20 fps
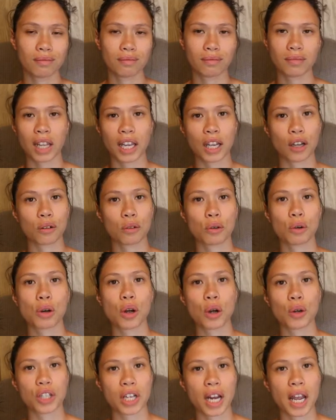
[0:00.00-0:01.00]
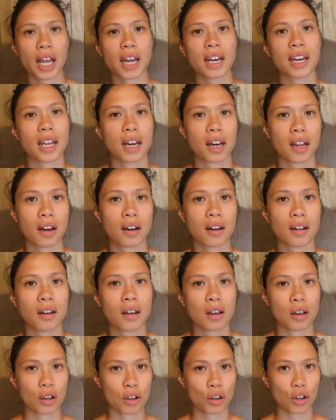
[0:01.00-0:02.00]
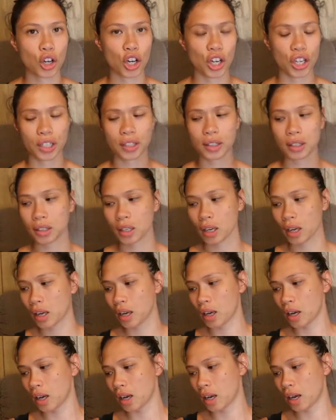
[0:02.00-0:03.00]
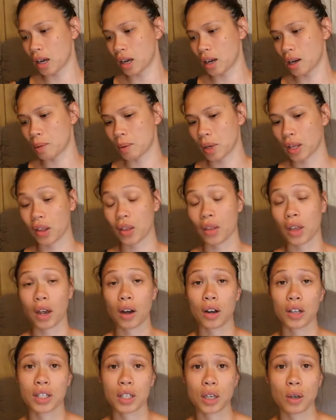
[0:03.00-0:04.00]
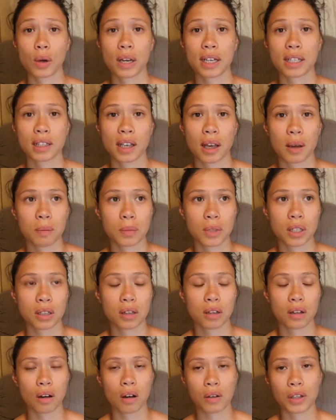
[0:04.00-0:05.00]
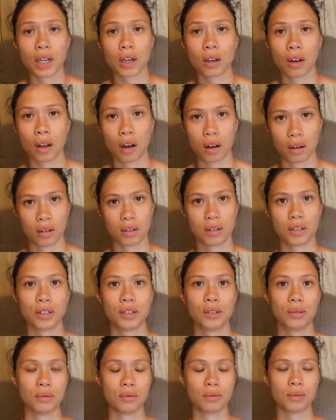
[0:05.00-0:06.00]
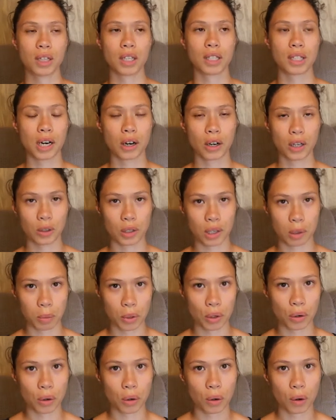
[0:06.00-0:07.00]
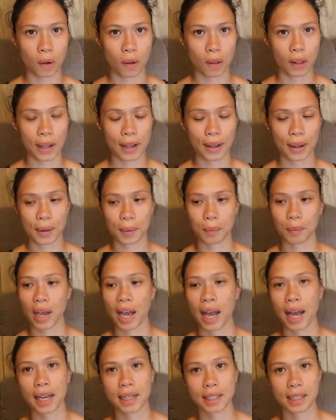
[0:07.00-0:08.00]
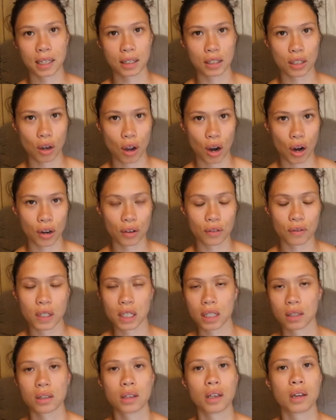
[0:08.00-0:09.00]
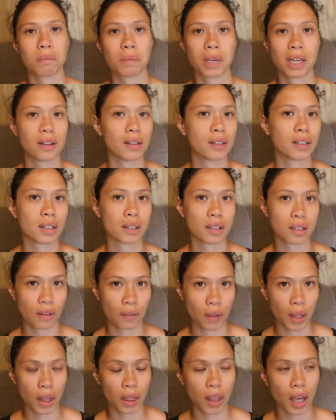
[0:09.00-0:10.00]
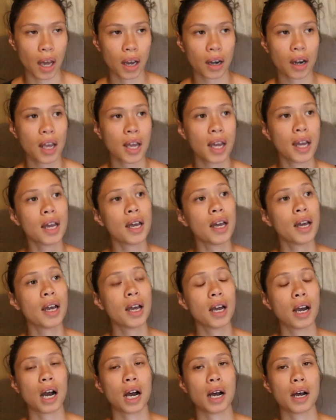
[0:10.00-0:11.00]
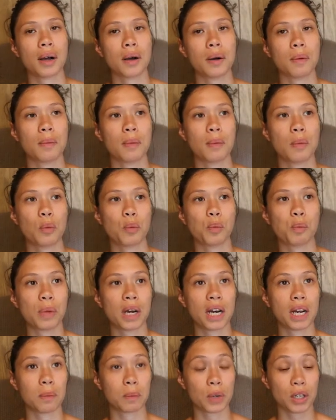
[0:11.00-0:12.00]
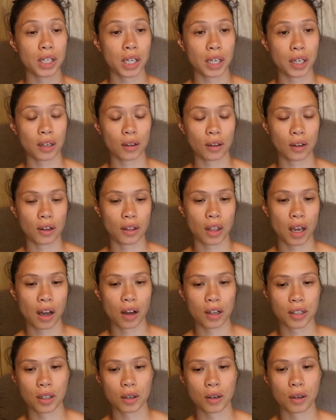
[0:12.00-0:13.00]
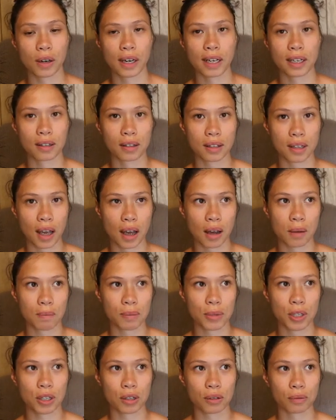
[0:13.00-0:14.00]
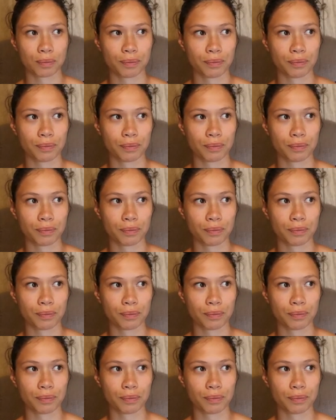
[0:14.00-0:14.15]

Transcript: like crochet and knitted goods, and then they also accept all year long the stereotypical hats and scarves and mittens and stuff like that. But in particular, they also accept